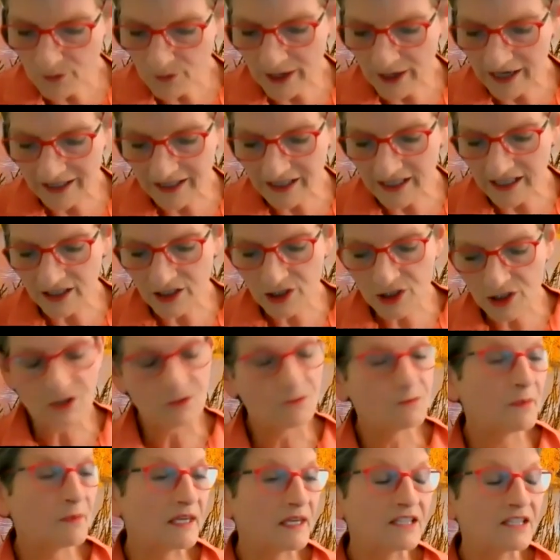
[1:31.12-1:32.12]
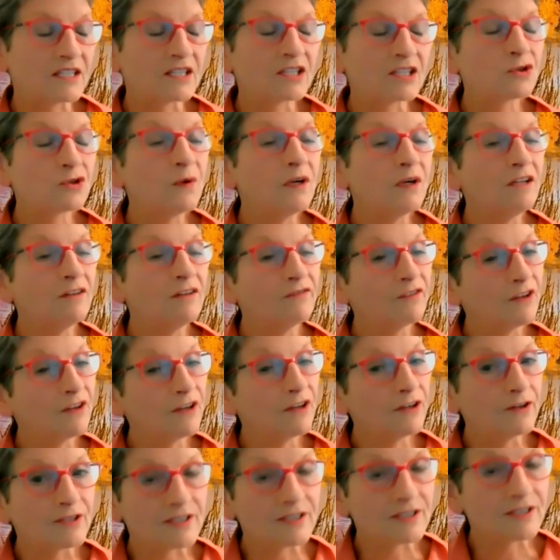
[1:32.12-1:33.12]
Brandy spent
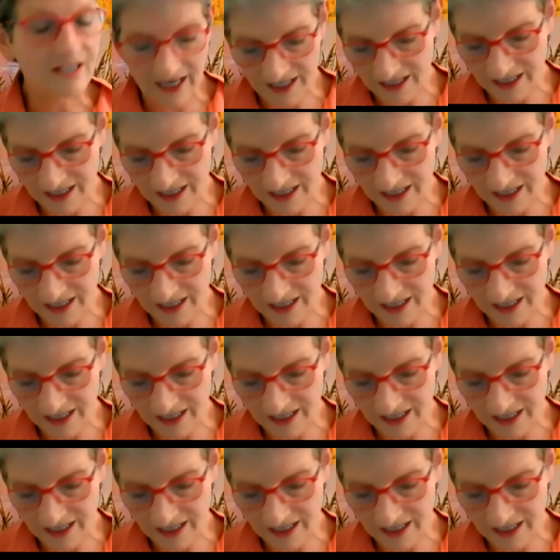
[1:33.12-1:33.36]
12 years